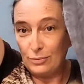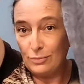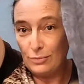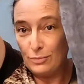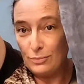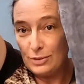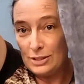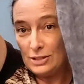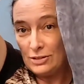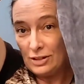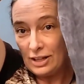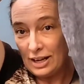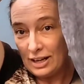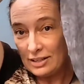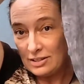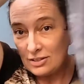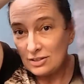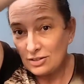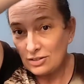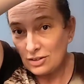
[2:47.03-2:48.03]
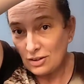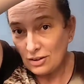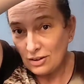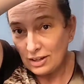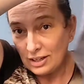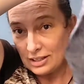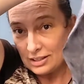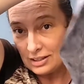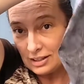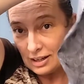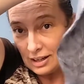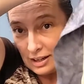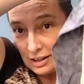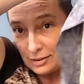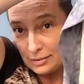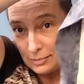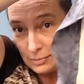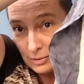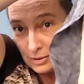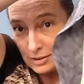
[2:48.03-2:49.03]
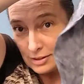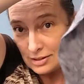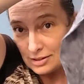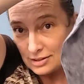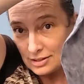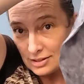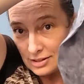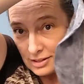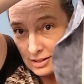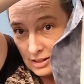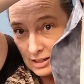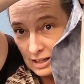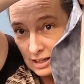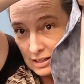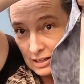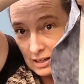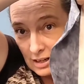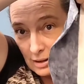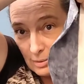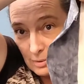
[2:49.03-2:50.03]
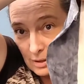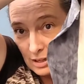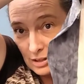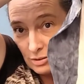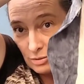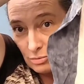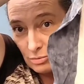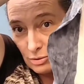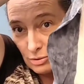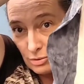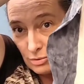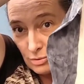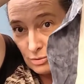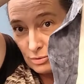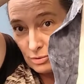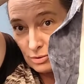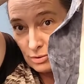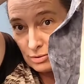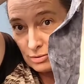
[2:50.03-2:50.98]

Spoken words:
when you last saw it, I was kind of coming through,